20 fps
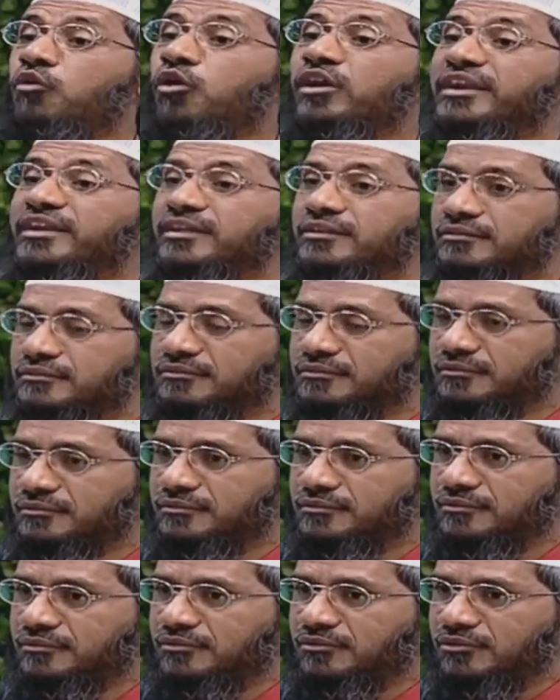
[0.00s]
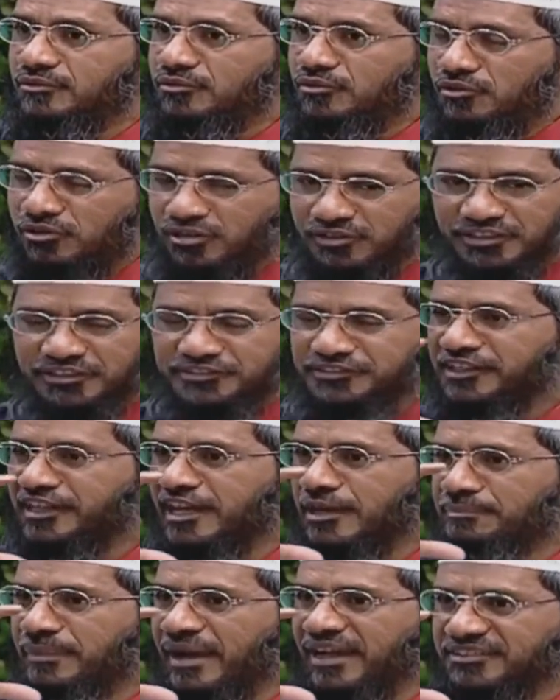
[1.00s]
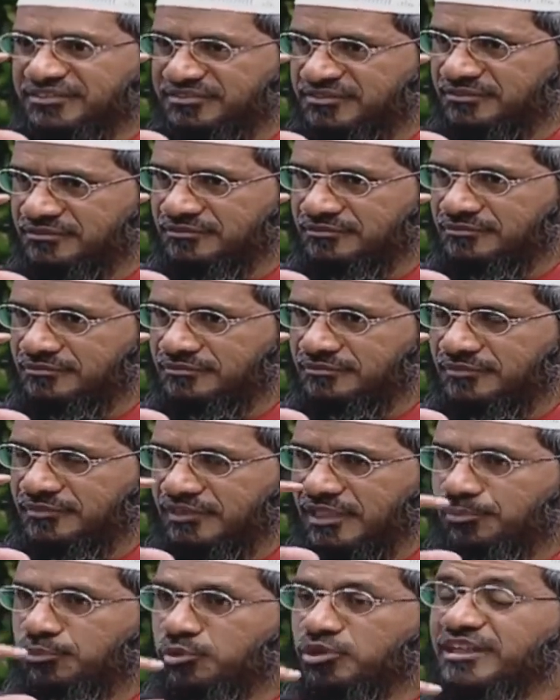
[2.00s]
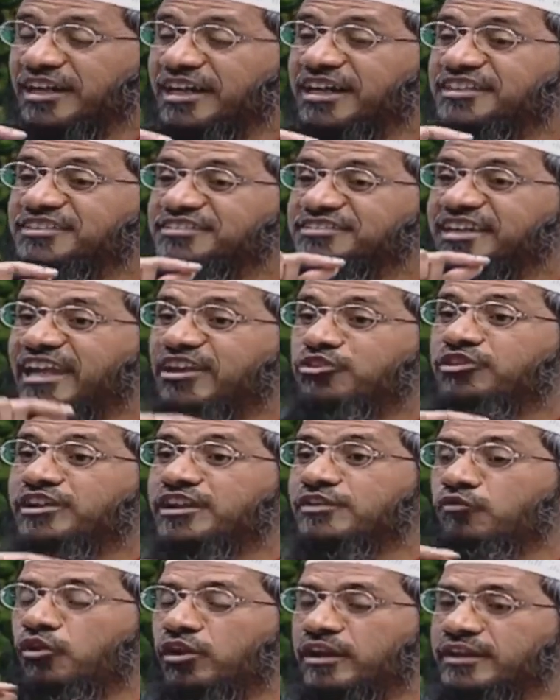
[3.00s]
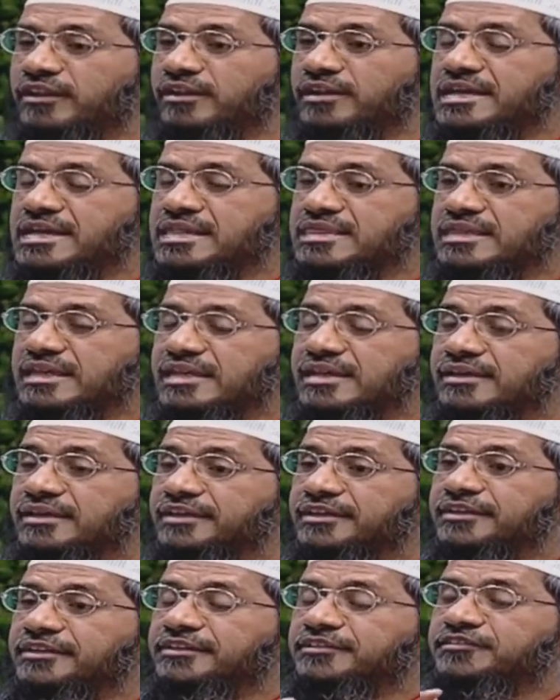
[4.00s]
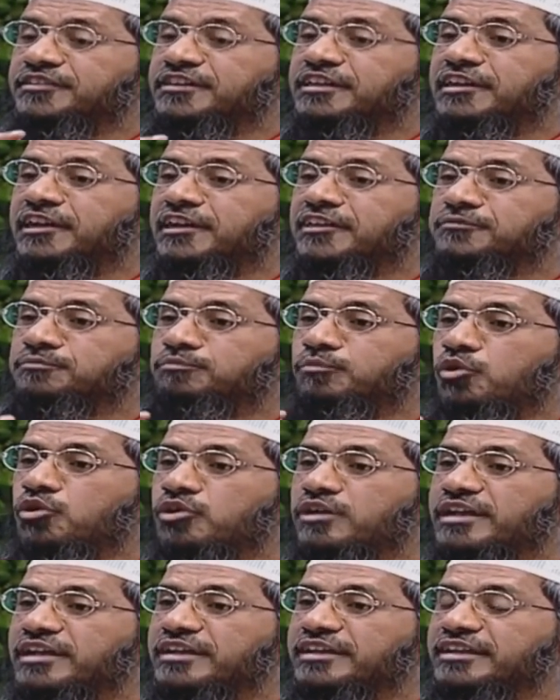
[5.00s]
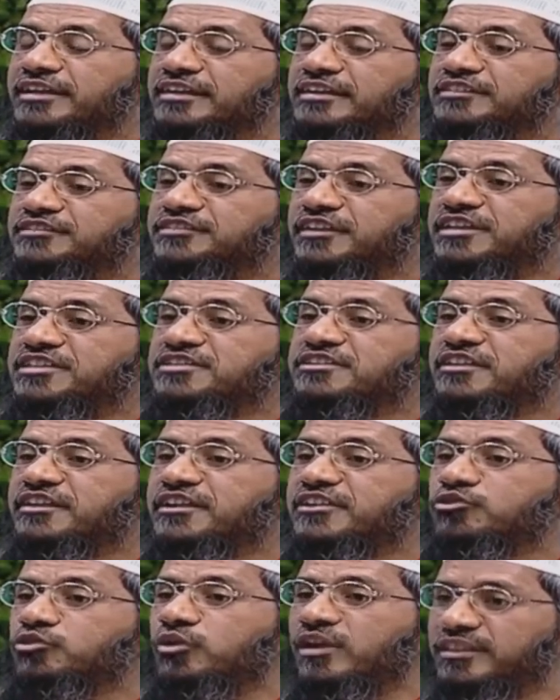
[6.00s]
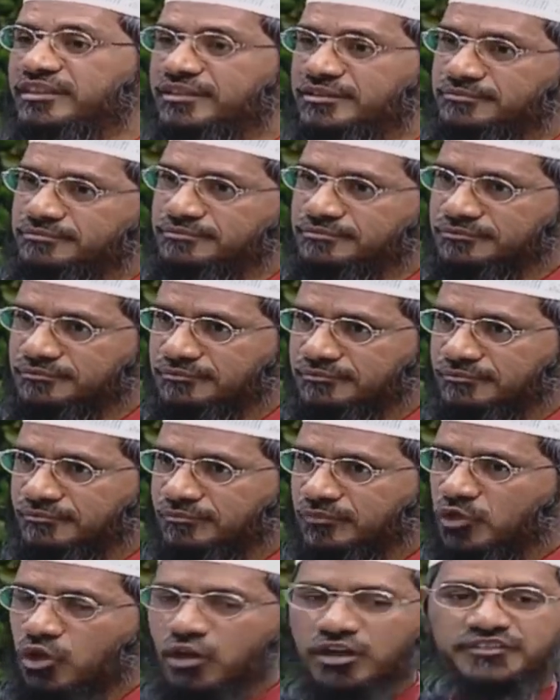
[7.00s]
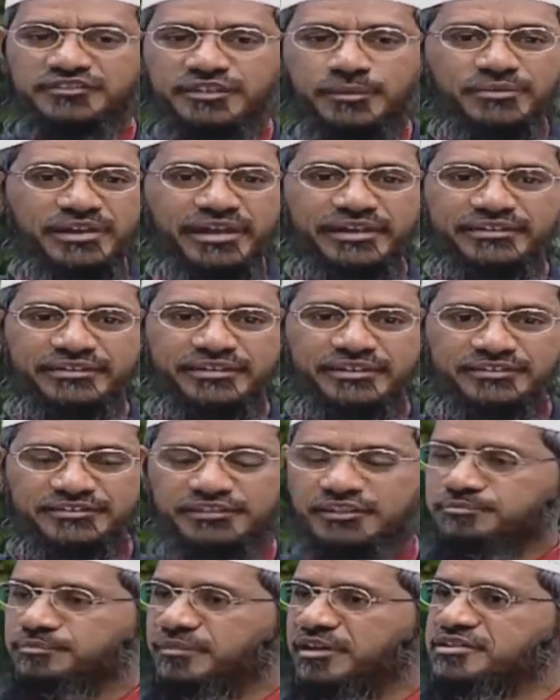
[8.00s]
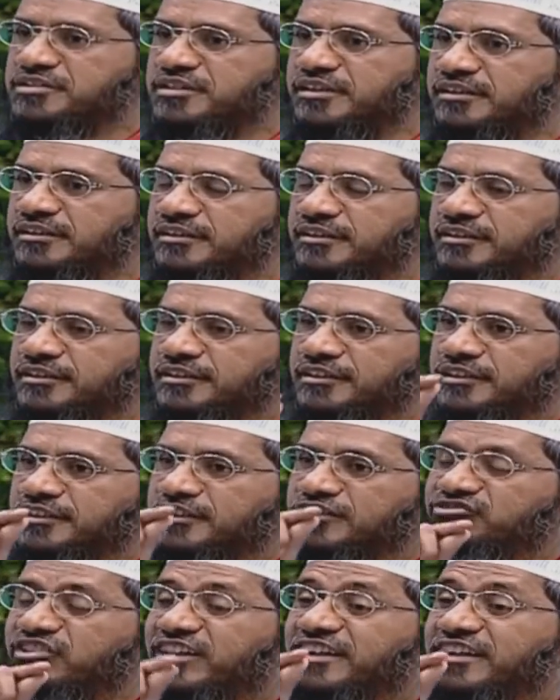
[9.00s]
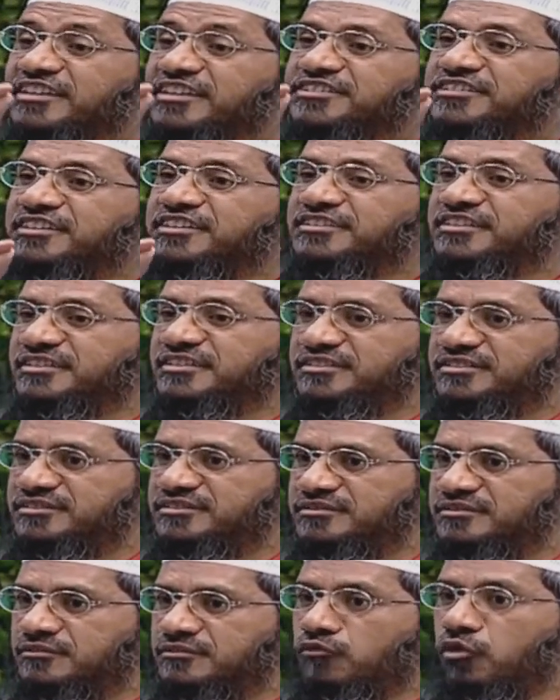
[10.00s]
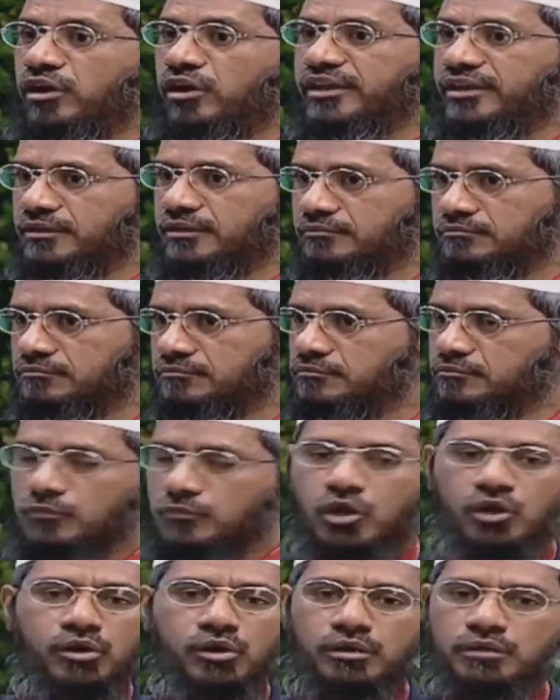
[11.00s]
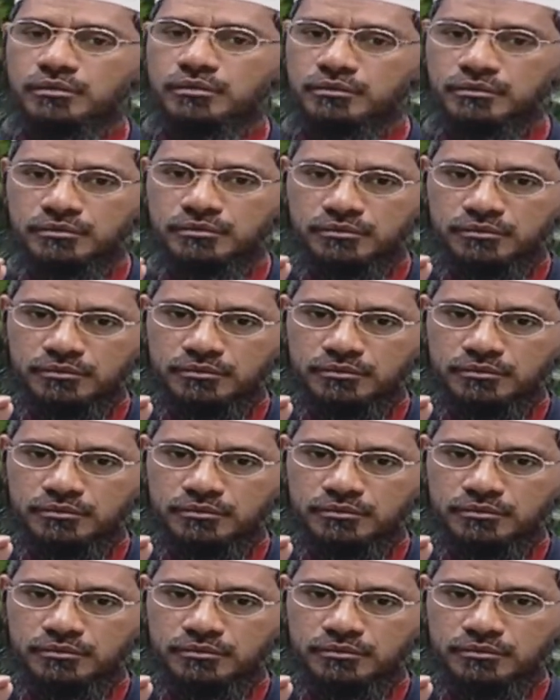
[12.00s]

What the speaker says: warning on the cigarette packs. They put a statutory warning saying cigarette smoking is injurious to health. Or in some countries, it mentioned general surgeon's warning or